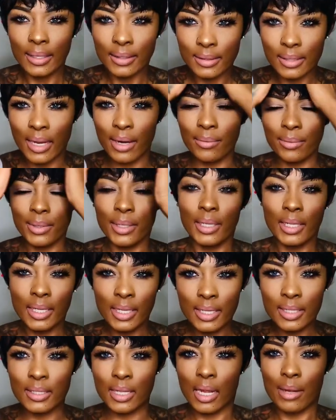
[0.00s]
That really
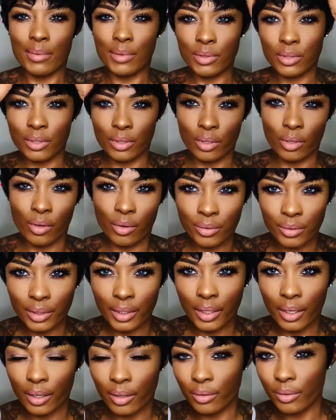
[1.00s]
is almost a throw on and
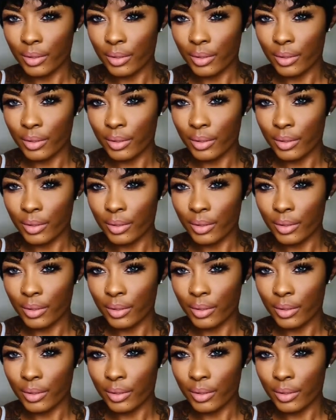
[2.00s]
go.